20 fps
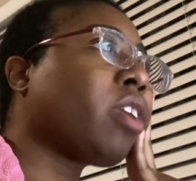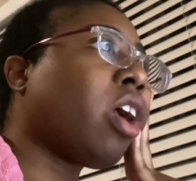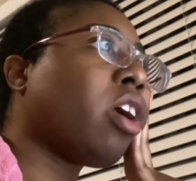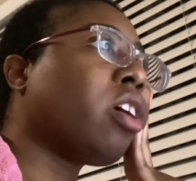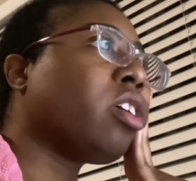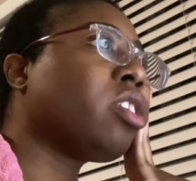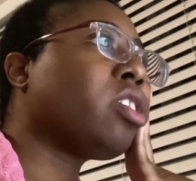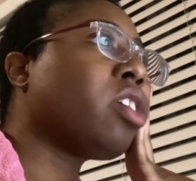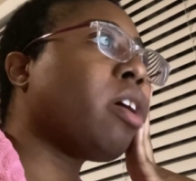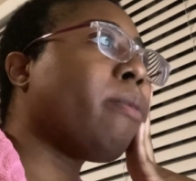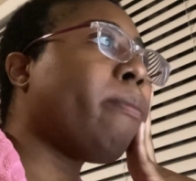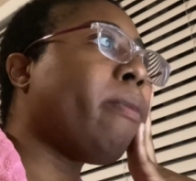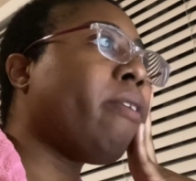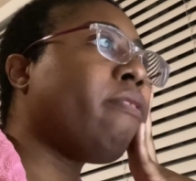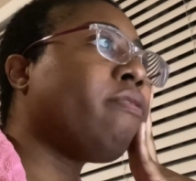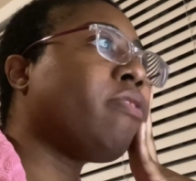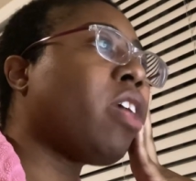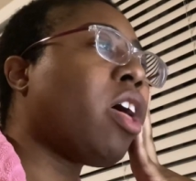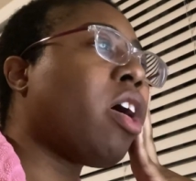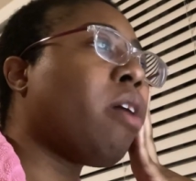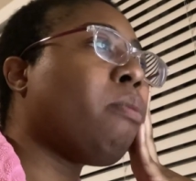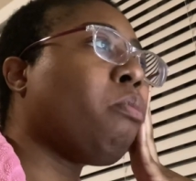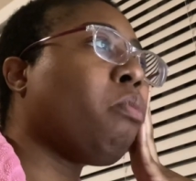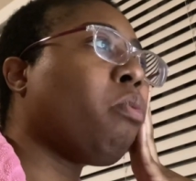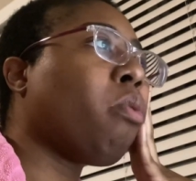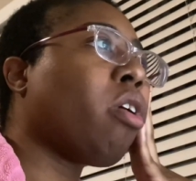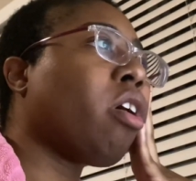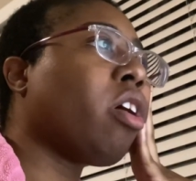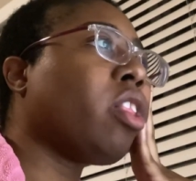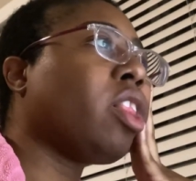Some of them
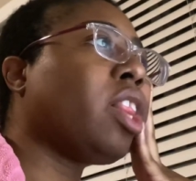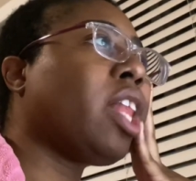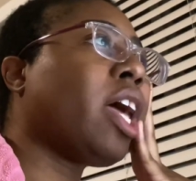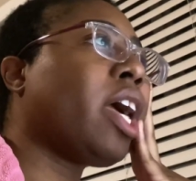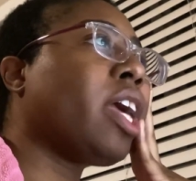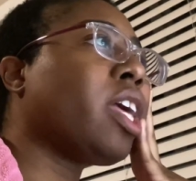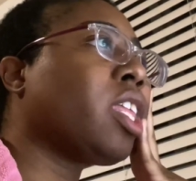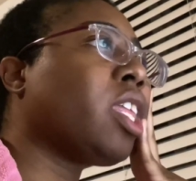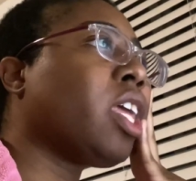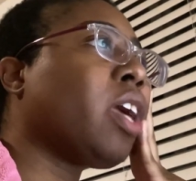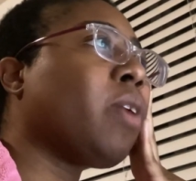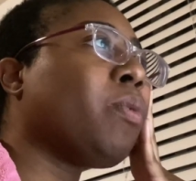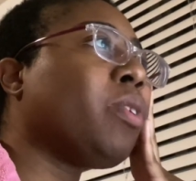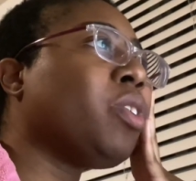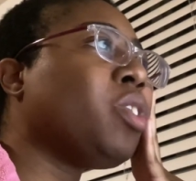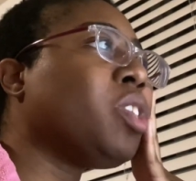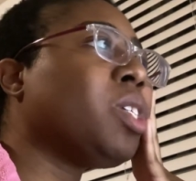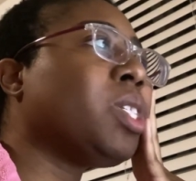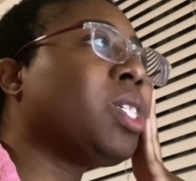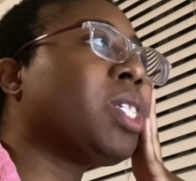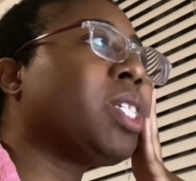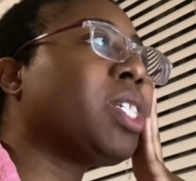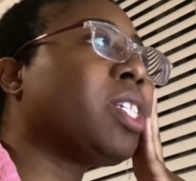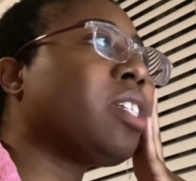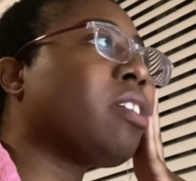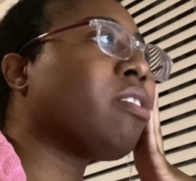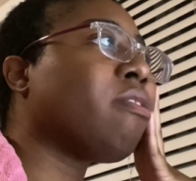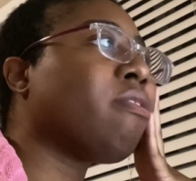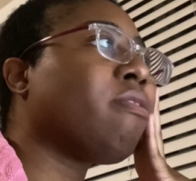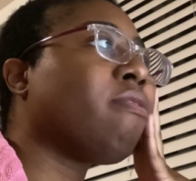were like, they were just
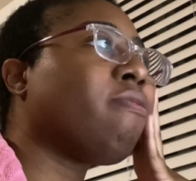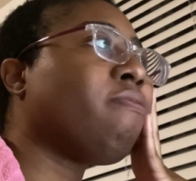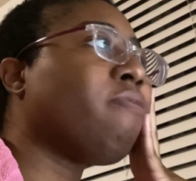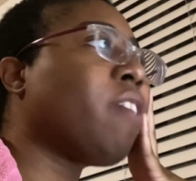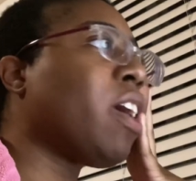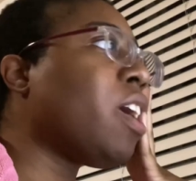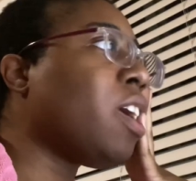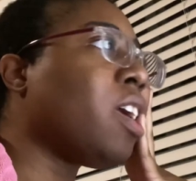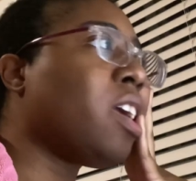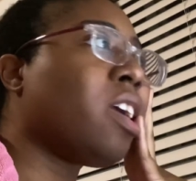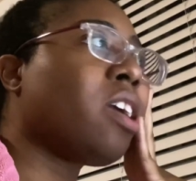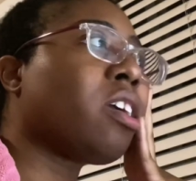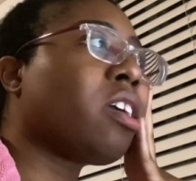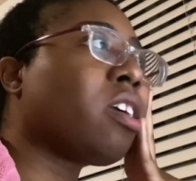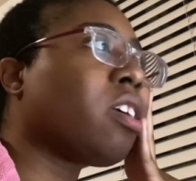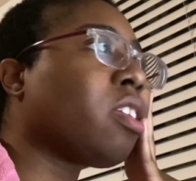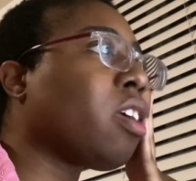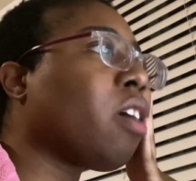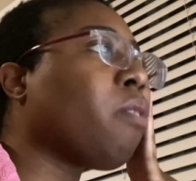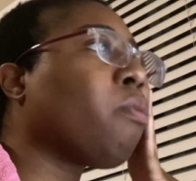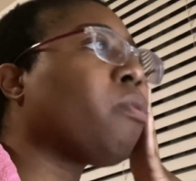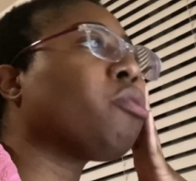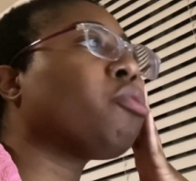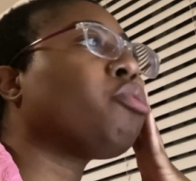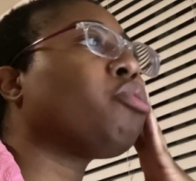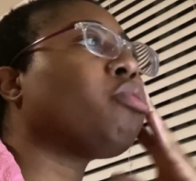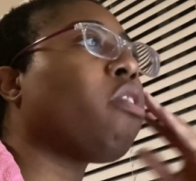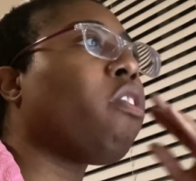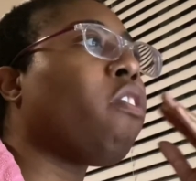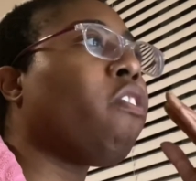fake. They were
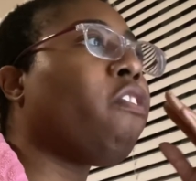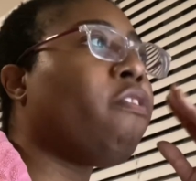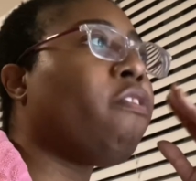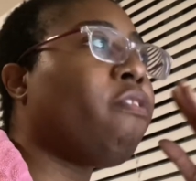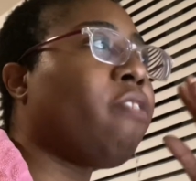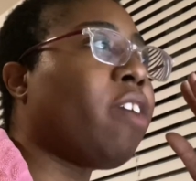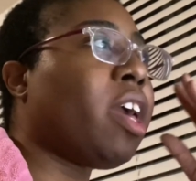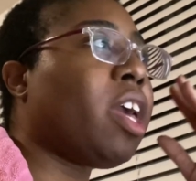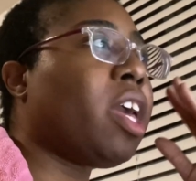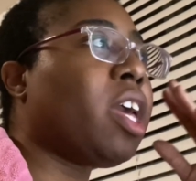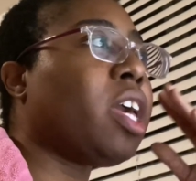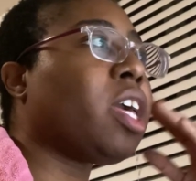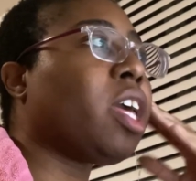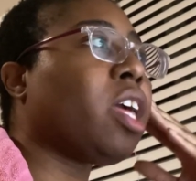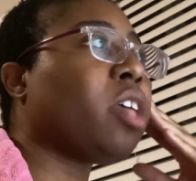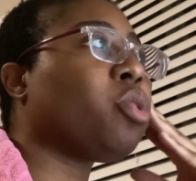so fake.